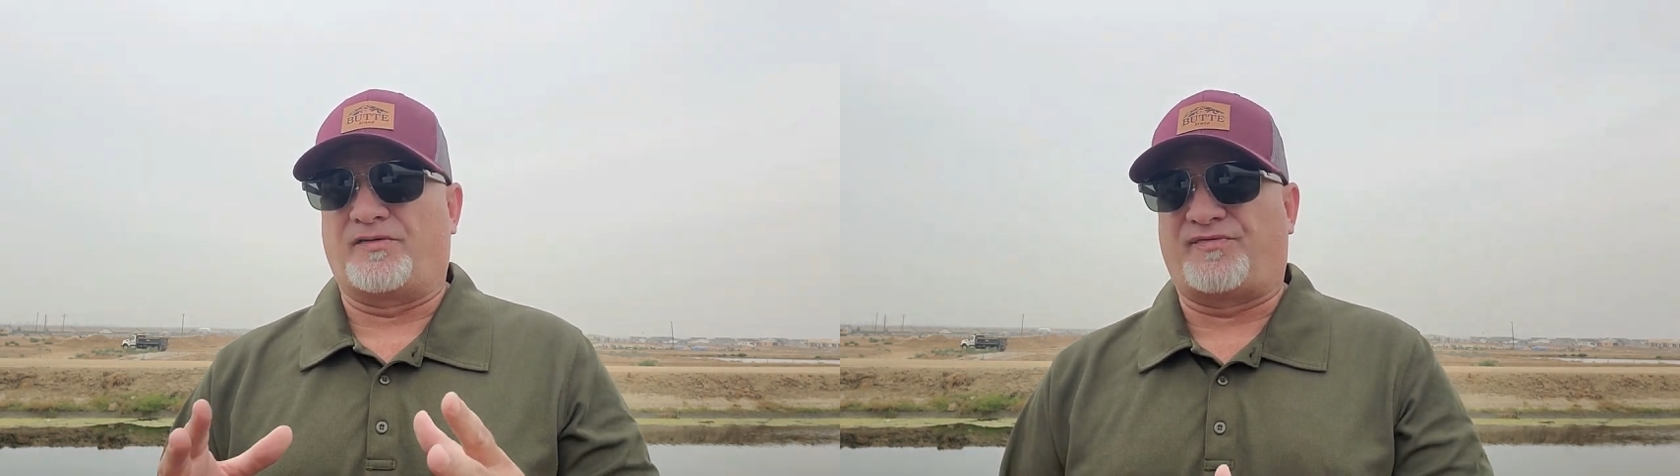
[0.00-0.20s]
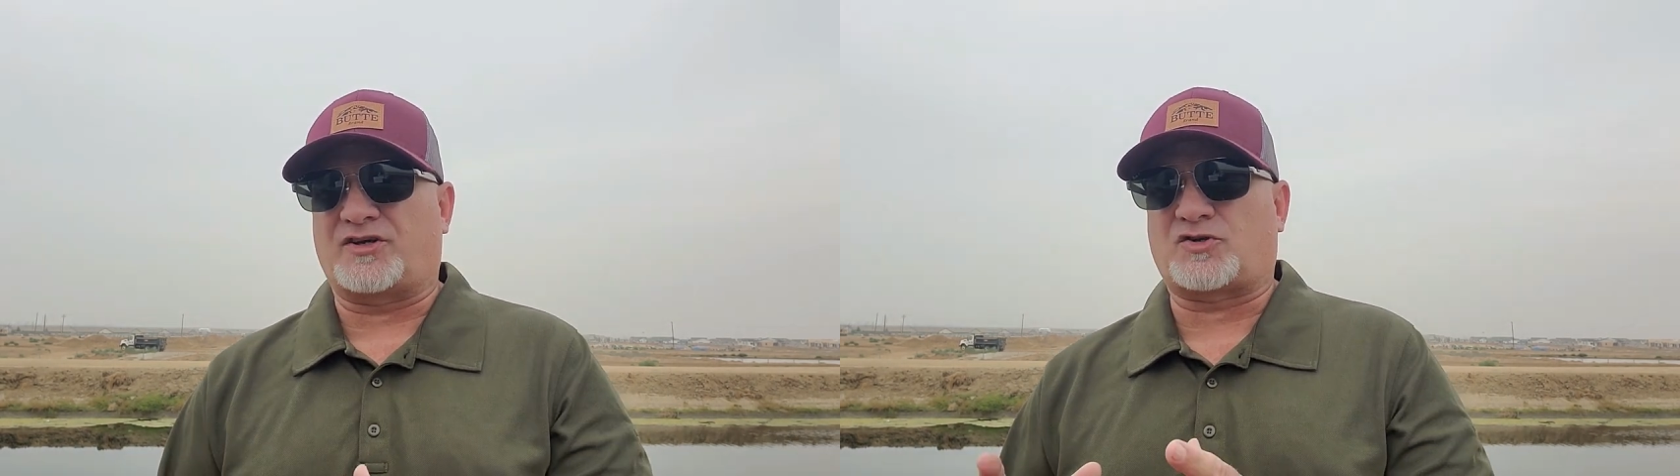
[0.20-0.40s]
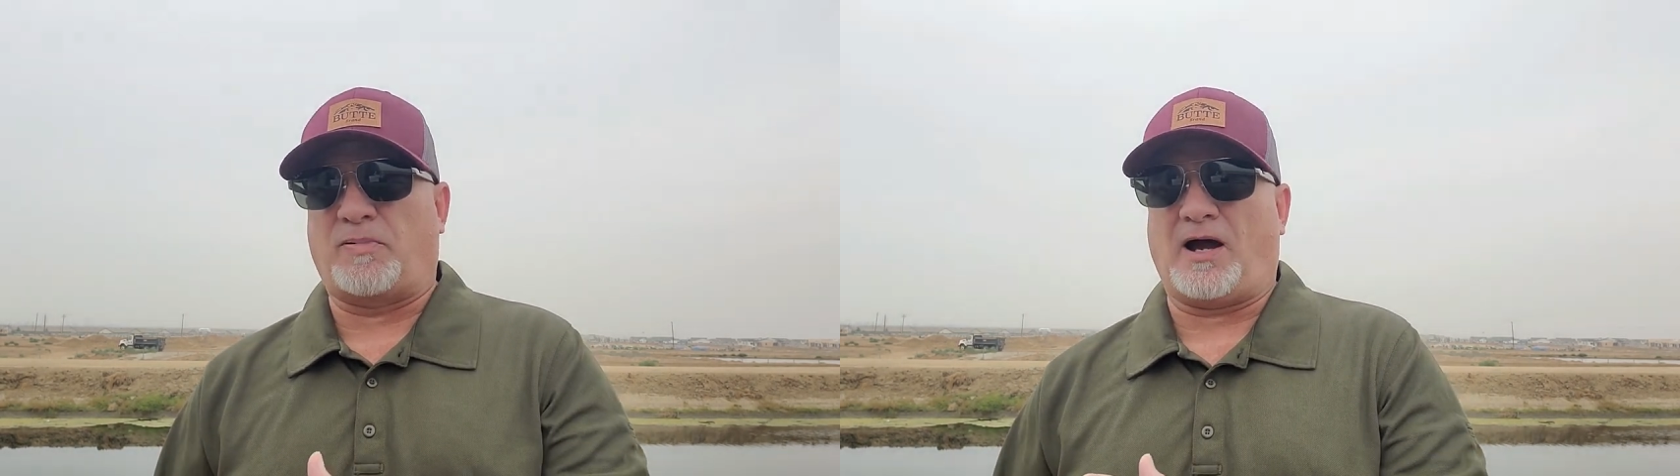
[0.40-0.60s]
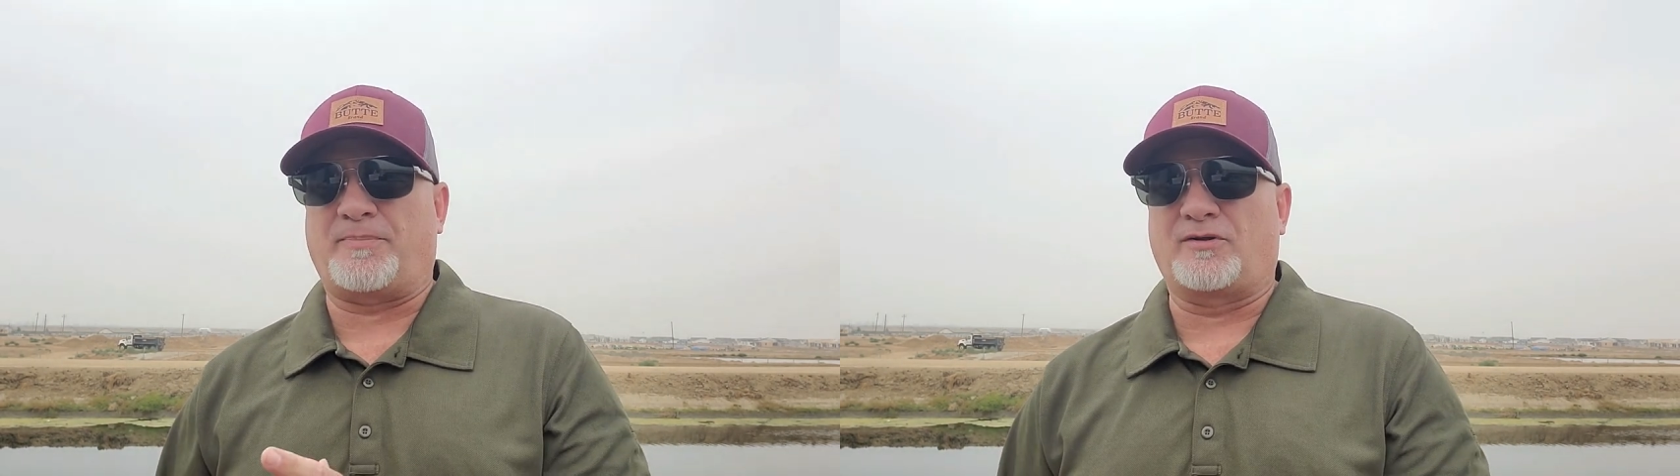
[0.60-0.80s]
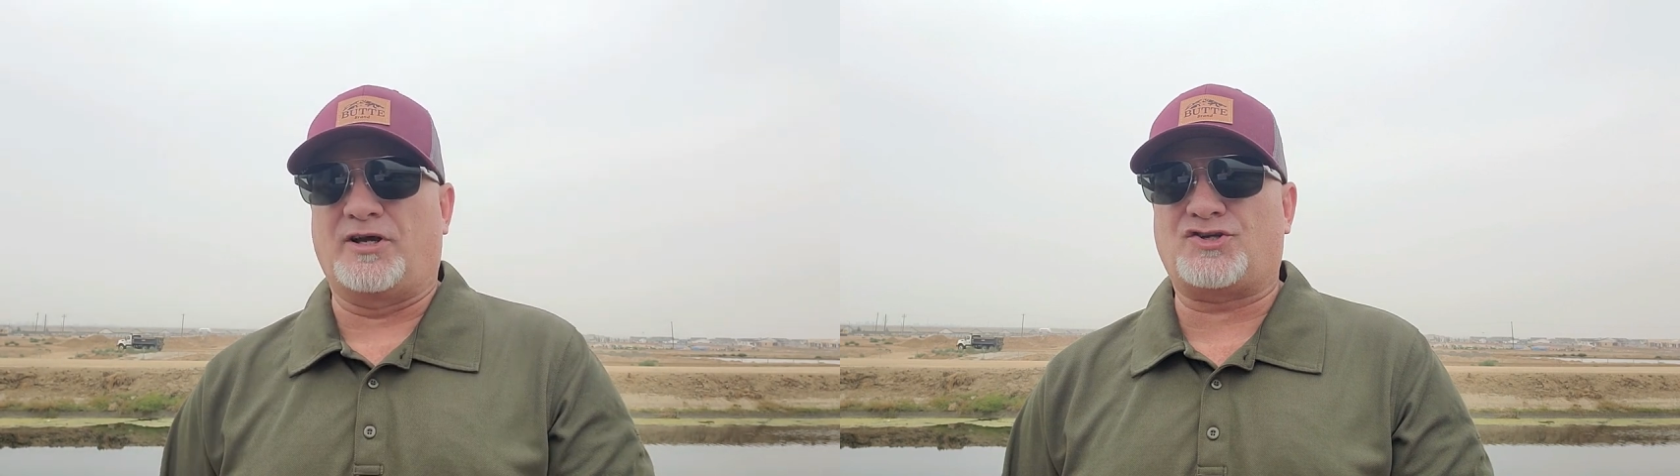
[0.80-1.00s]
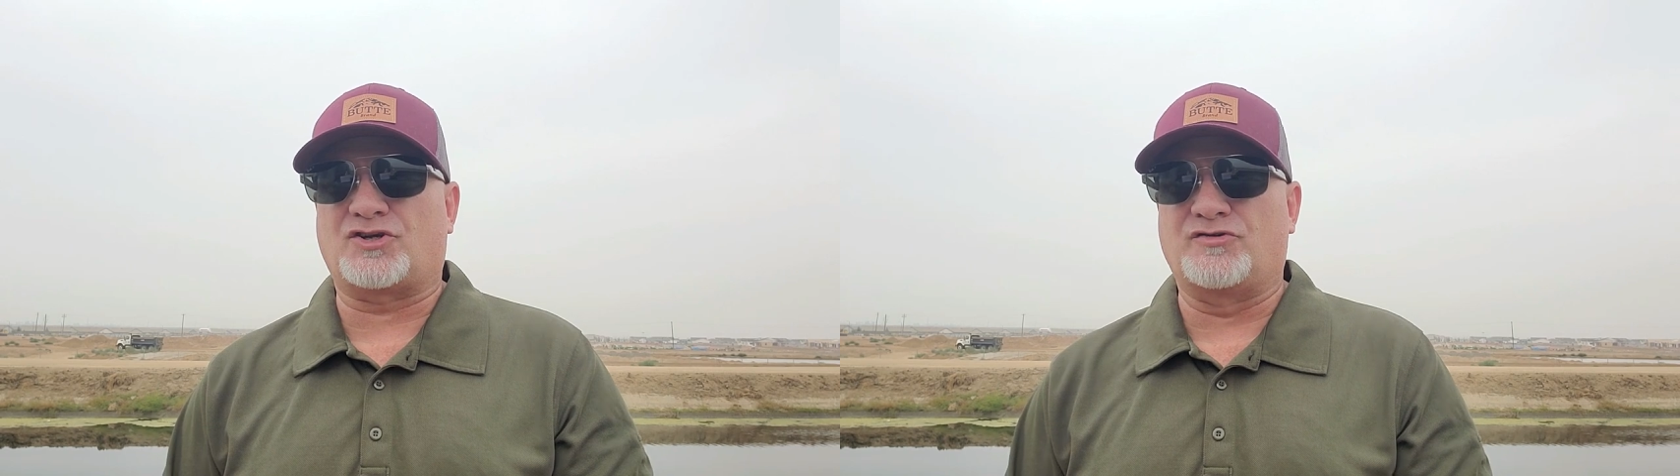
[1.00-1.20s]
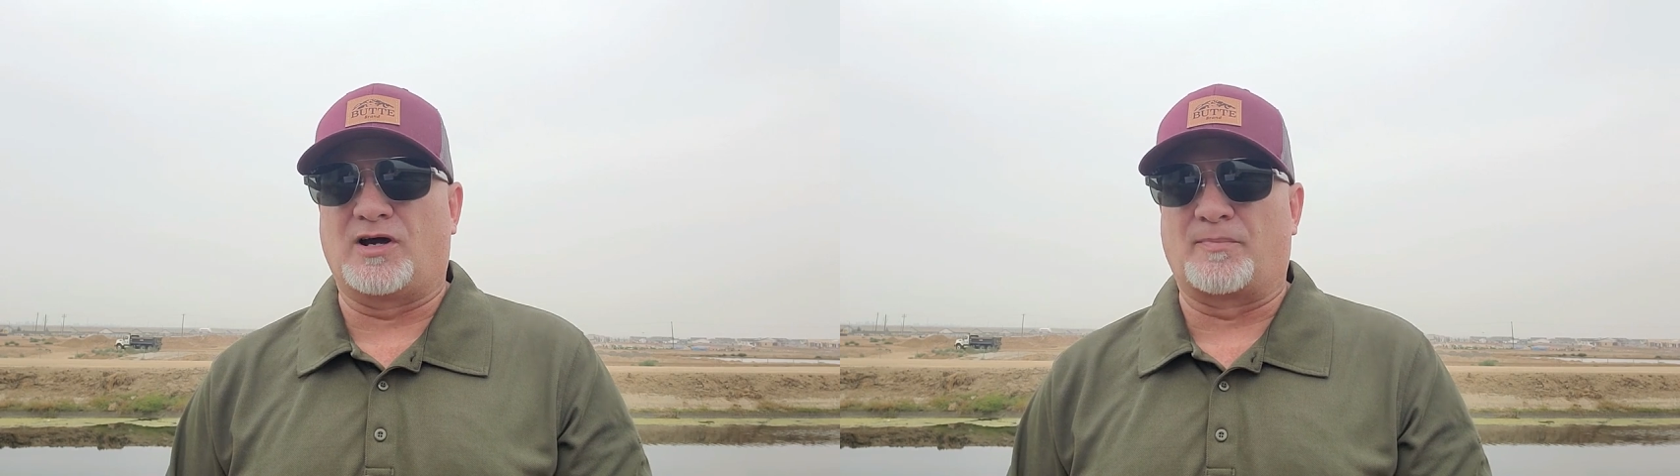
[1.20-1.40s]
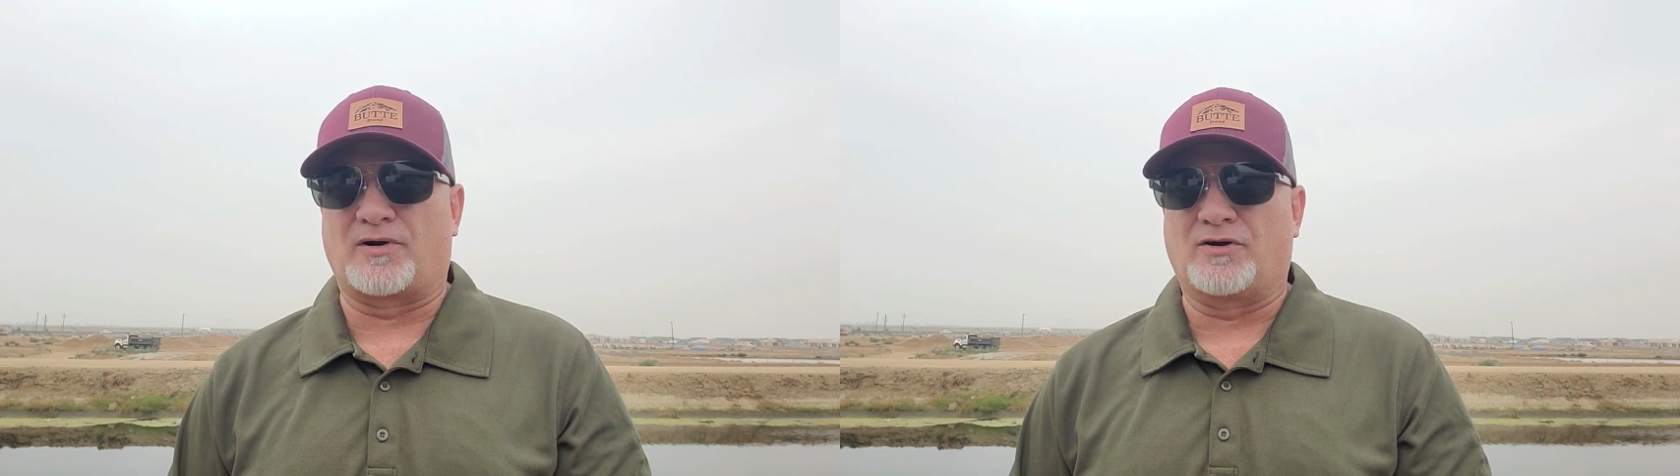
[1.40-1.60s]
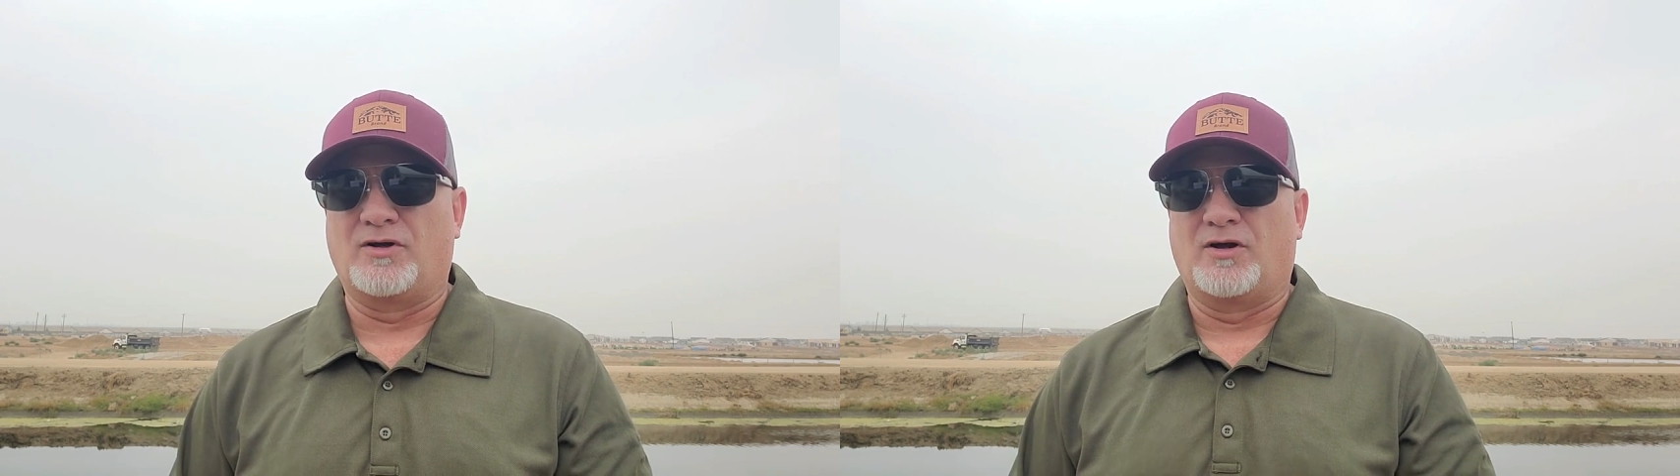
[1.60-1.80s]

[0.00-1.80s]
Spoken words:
fixed population number